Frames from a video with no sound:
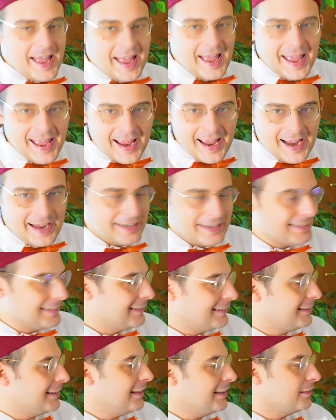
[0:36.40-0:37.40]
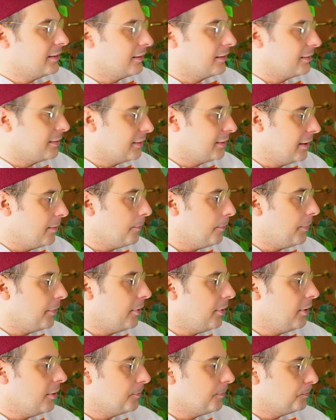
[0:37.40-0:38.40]
and this is
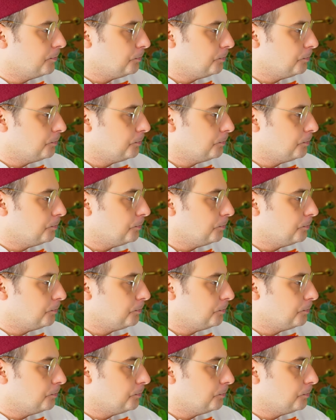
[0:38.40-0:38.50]
simple